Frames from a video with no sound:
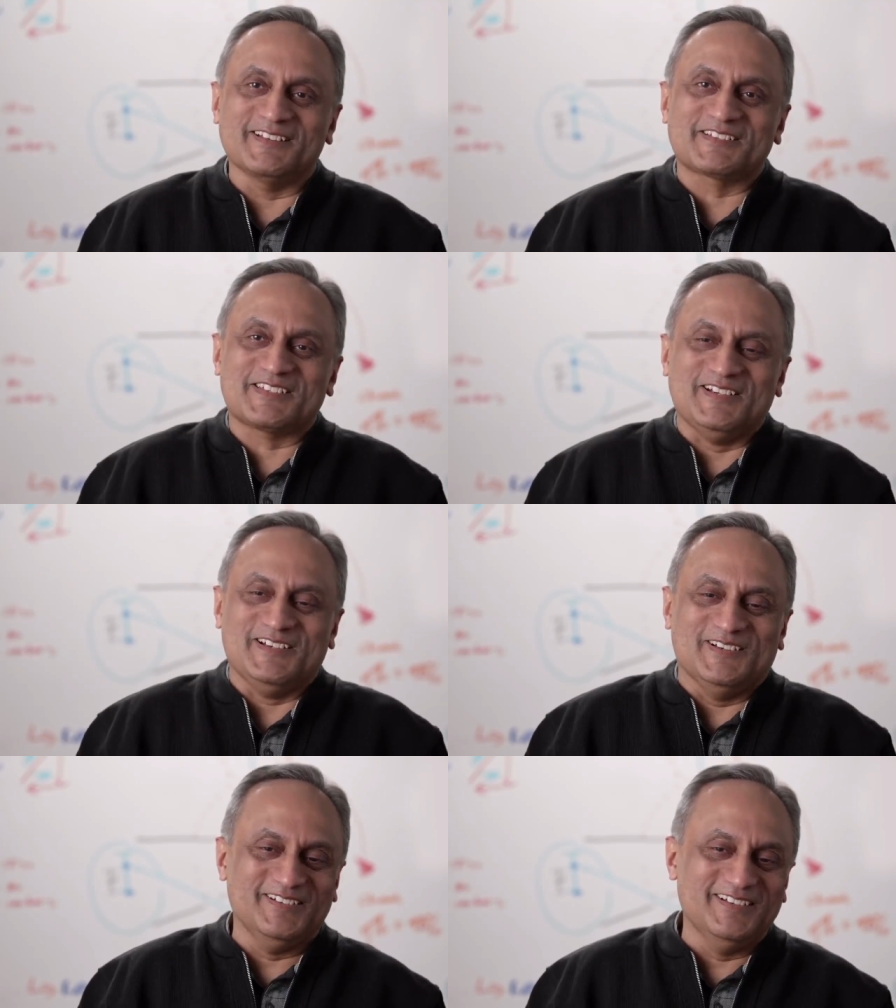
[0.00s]

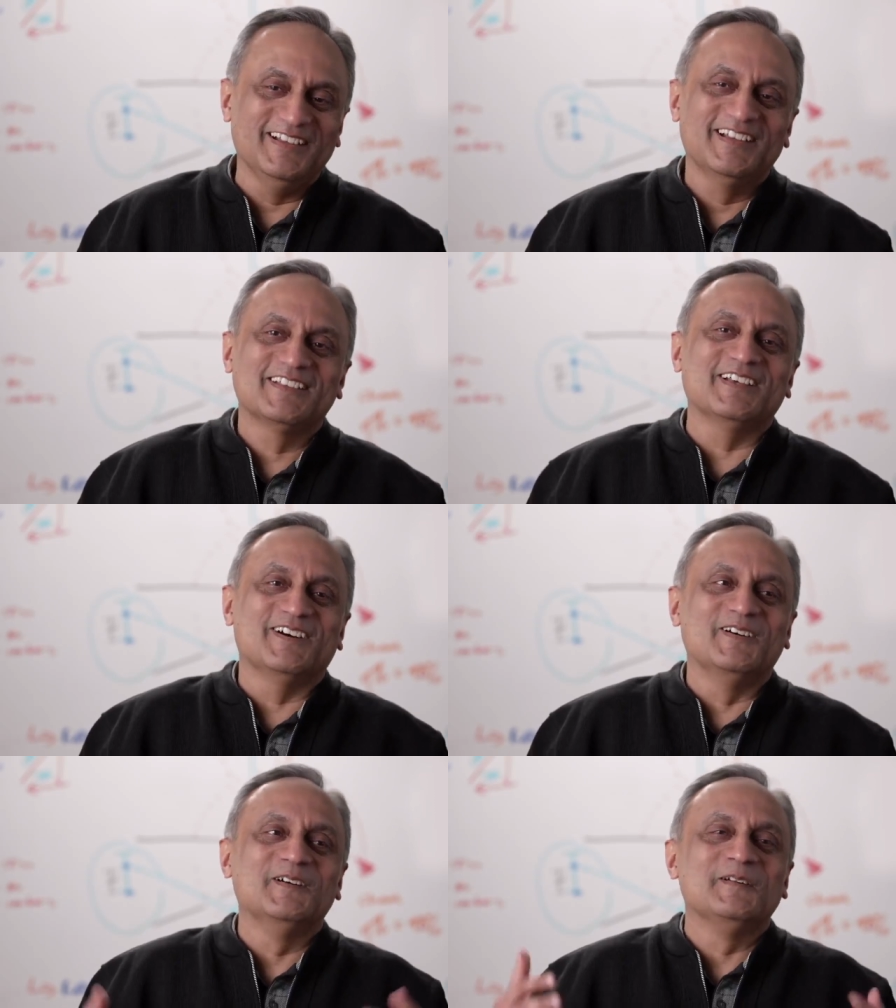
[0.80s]

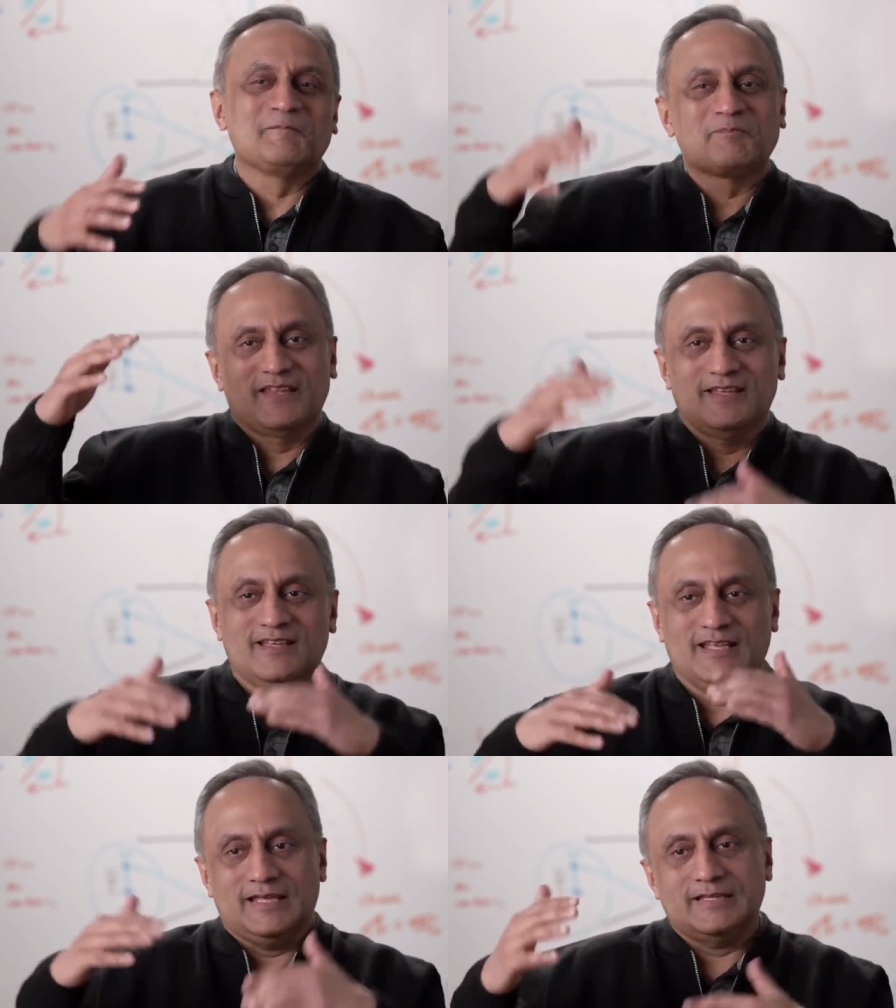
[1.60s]
So
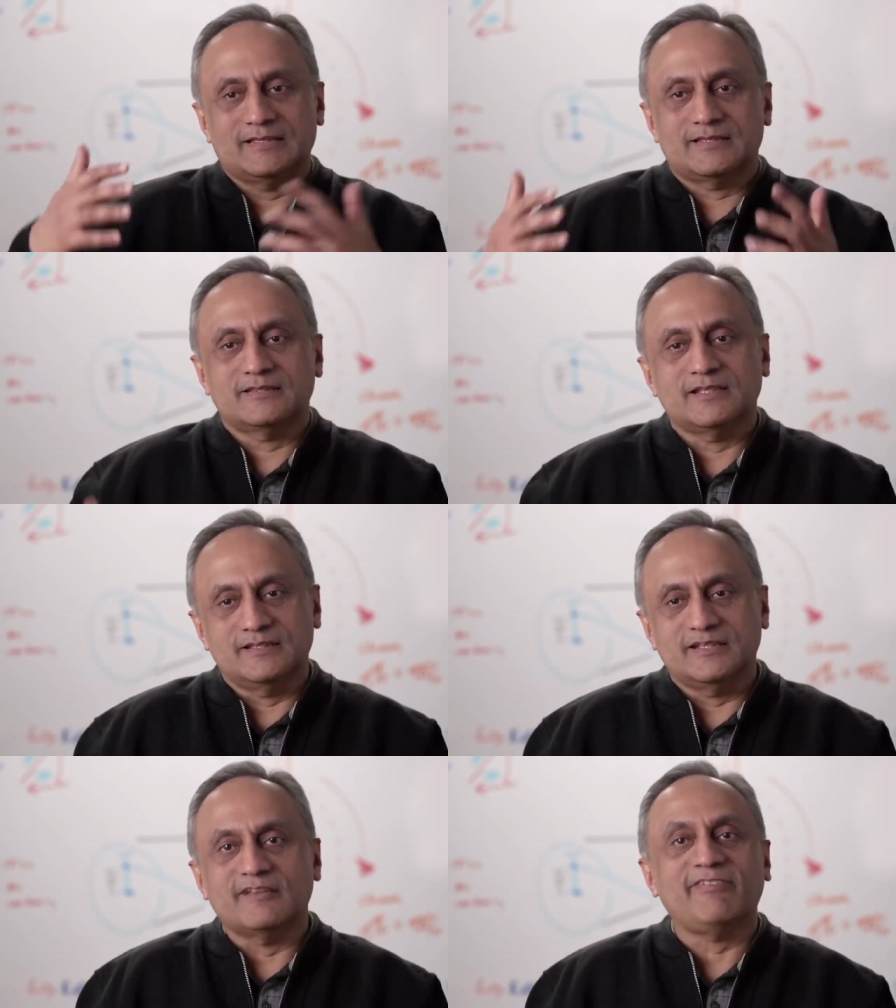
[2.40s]

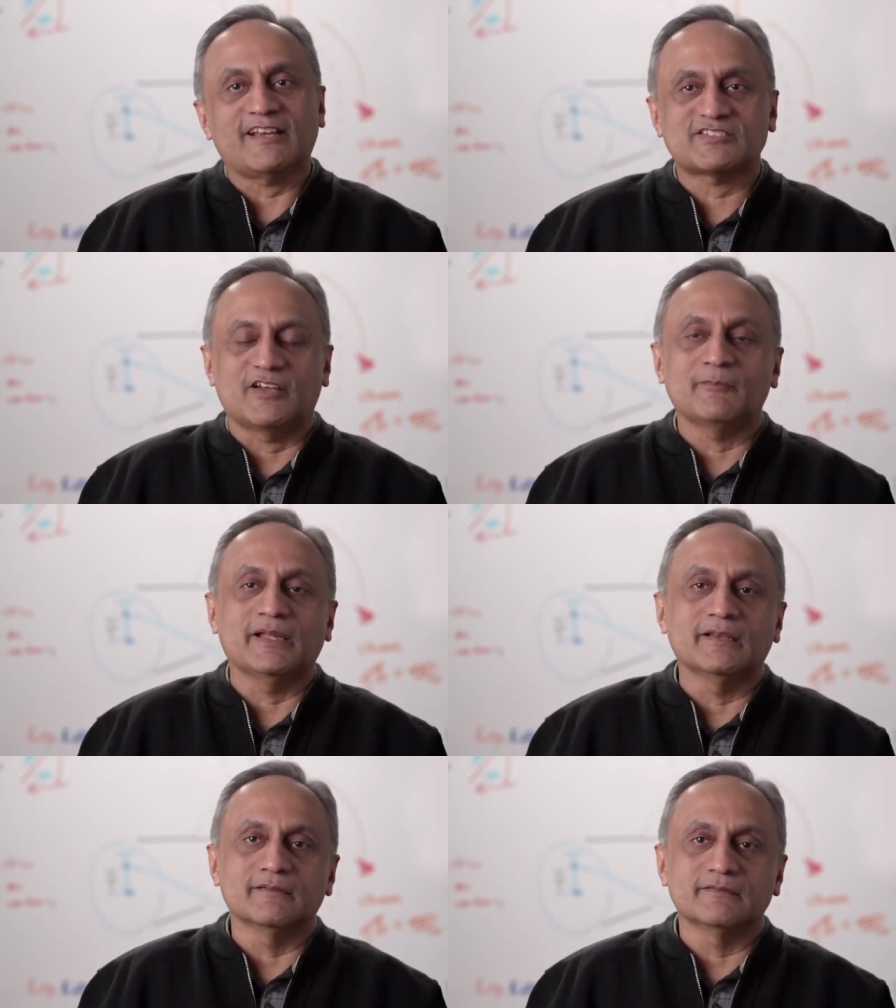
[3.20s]
the effects have
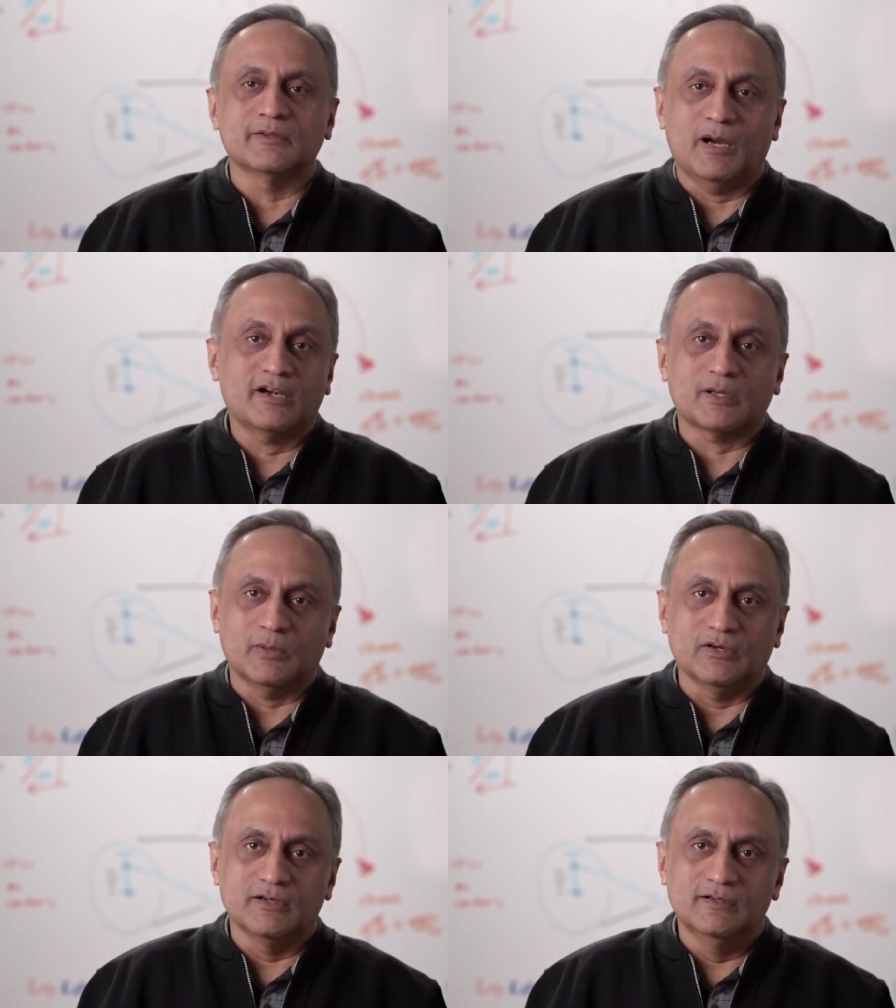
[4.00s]
been
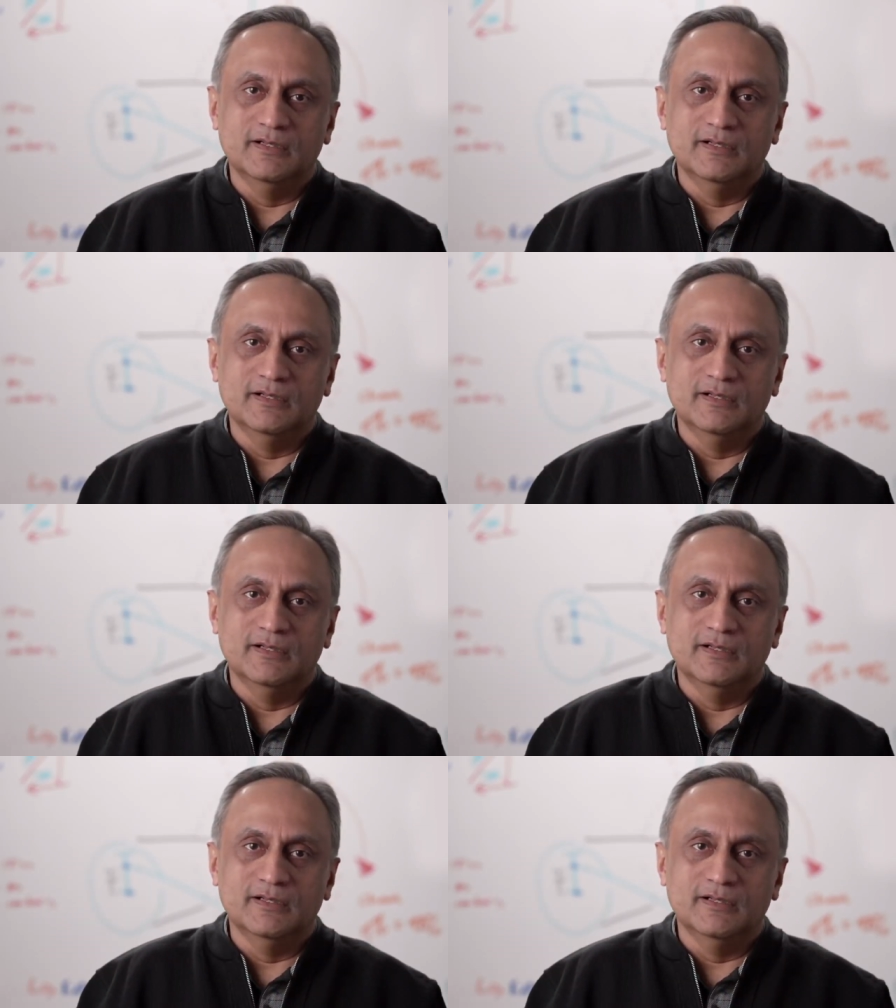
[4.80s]
remarkable.